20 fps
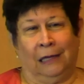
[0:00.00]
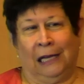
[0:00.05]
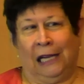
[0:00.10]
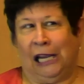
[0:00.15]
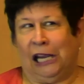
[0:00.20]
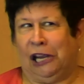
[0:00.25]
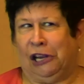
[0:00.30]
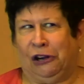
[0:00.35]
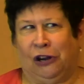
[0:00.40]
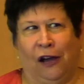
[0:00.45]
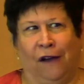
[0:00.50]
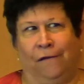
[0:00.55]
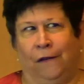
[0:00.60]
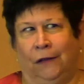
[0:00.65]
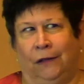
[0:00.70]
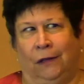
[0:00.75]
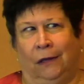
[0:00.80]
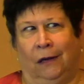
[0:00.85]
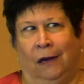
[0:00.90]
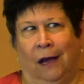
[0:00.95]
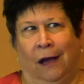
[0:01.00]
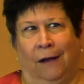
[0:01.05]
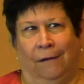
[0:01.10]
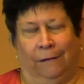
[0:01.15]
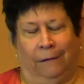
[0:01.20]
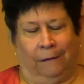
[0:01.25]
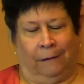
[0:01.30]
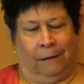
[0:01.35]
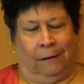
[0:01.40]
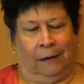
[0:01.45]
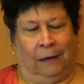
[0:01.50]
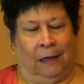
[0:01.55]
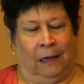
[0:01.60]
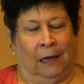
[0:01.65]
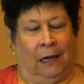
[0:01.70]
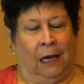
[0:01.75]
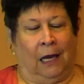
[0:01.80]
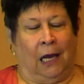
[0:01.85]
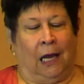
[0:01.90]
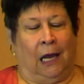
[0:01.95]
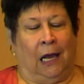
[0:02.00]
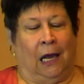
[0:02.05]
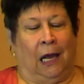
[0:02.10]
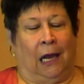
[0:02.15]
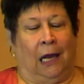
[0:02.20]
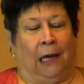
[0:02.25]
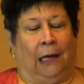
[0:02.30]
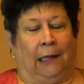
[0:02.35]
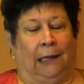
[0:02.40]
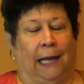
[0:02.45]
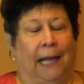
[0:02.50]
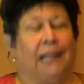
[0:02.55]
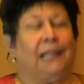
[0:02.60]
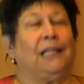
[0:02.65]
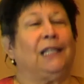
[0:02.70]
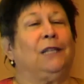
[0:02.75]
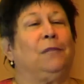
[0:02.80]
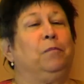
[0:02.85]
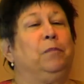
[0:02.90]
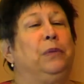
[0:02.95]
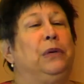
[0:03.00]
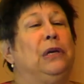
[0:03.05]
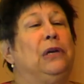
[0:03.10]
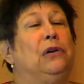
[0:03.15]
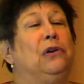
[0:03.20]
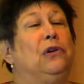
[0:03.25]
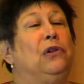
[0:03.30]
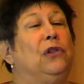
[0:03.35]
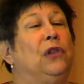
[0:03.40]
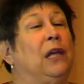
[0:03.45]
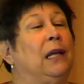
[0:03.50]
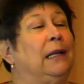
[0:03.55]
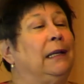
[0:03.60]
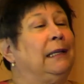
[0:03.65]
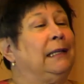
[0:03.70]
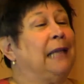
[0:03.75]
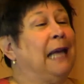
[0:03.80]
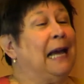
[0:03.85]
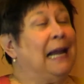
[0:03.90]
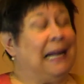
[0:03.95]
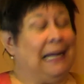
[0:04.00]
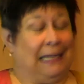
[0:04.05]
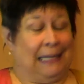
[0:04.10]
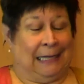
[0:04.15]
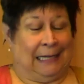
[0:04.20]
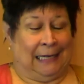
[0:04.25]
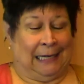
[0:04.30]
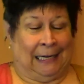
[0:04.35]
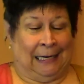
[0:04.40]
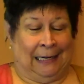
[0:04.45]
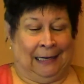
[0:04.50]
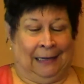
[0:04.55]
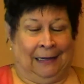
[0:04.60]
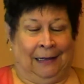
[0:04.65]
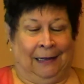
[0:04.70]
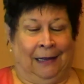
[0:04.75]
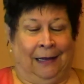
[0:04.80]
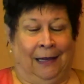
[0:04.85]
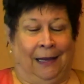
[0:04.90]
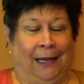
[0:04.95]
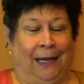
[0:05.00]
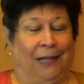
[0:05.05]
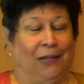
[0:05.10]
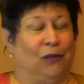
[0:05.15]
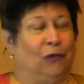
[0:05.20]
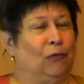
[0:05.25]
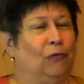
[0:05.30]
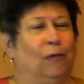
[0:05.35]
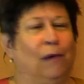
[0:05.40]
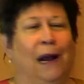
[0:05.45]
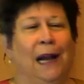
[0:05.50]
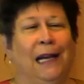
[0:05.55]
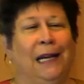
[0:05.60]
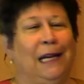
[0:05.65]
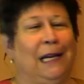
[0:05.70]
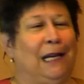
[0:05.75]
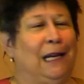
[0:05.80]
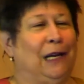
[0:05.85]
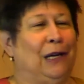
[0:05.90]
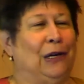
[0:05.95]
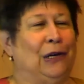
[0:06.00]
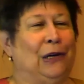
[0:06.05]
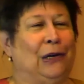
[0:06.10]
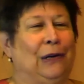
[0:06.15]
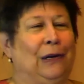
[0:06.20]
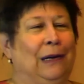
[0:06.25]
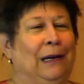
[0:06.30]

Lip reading: Enough is enough. Let's spill the light. It's right here.